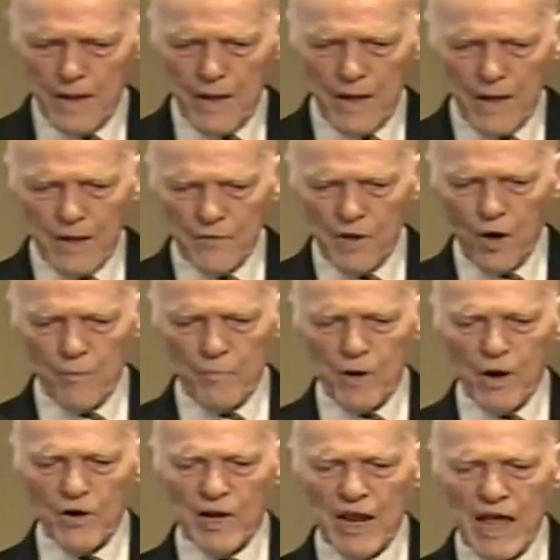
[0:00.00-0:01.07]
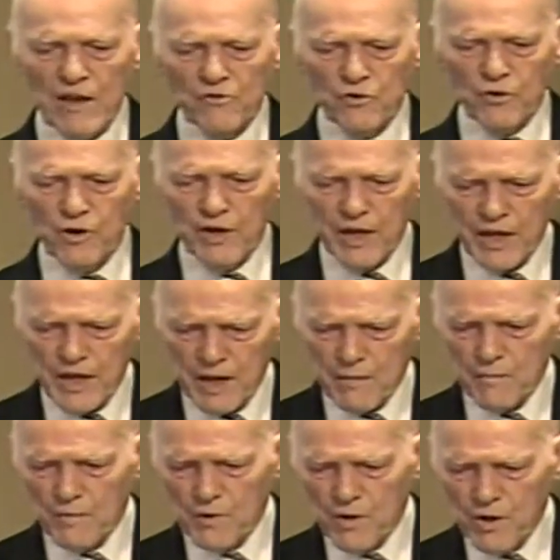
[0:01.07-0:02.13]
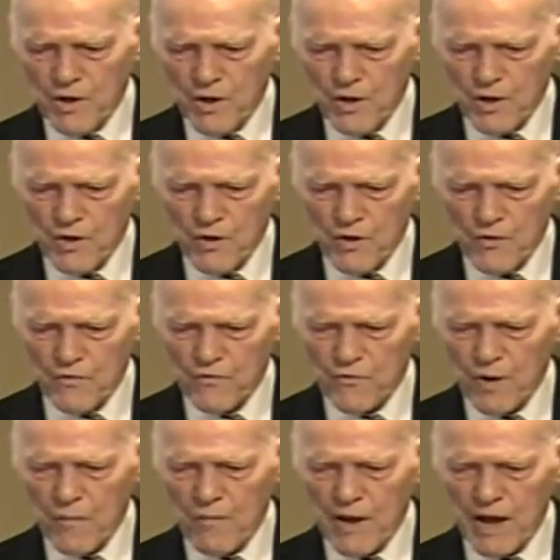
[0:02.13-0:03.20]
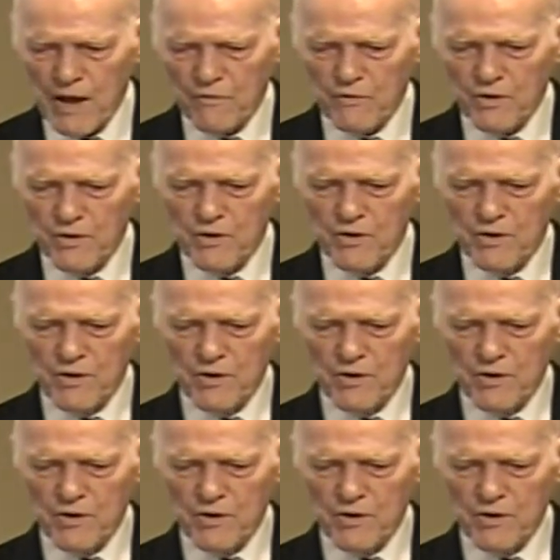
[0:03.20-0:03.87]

Uh, there appeared an angel unto him from heaven.